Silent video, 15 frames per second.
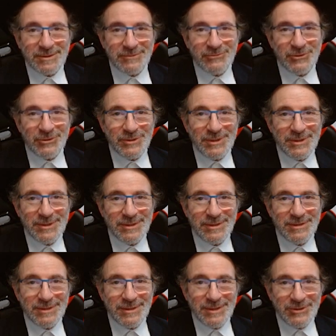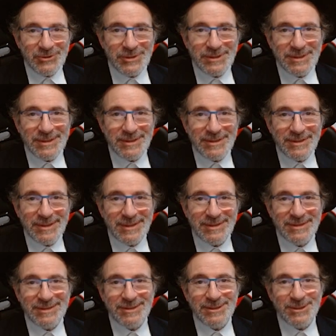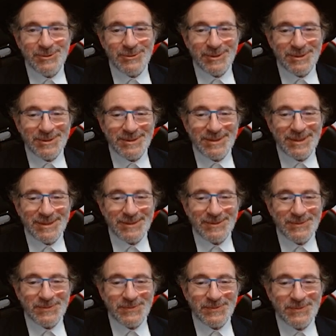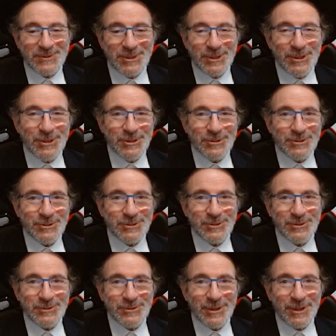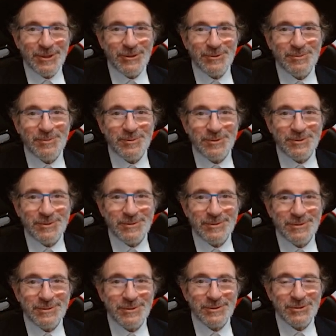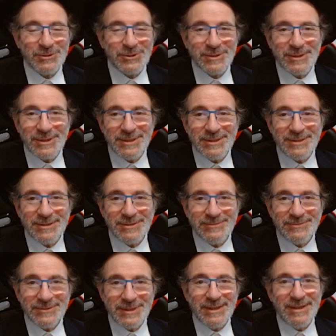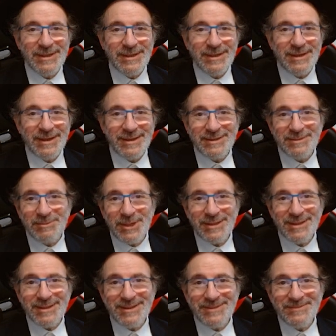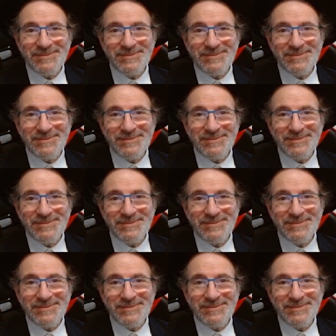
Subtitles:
Very interesting and easy to understand. So I hope you enjoyed it, and bye.